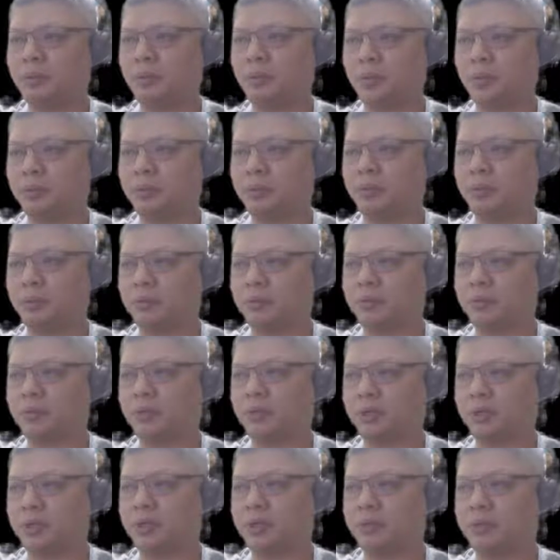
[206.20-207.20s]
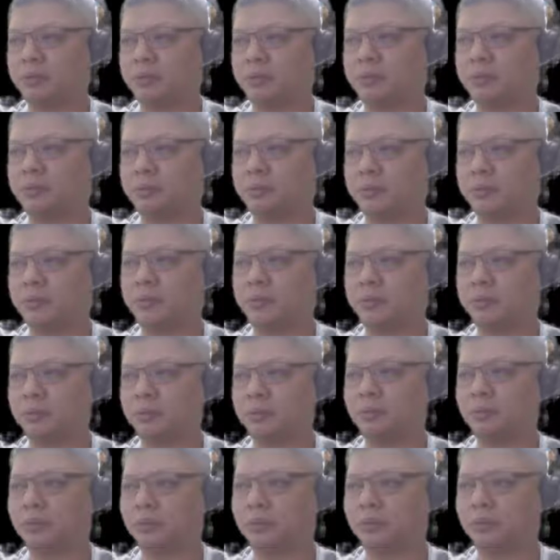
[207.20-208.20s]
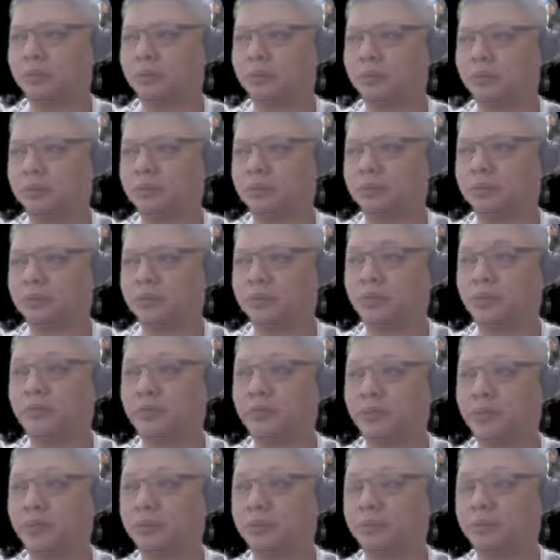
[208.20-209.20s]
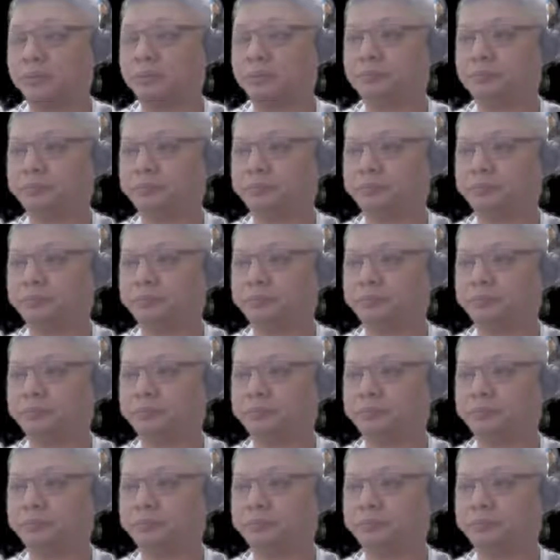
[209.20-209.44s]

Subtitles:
black would usually counter with c2 equals to 7.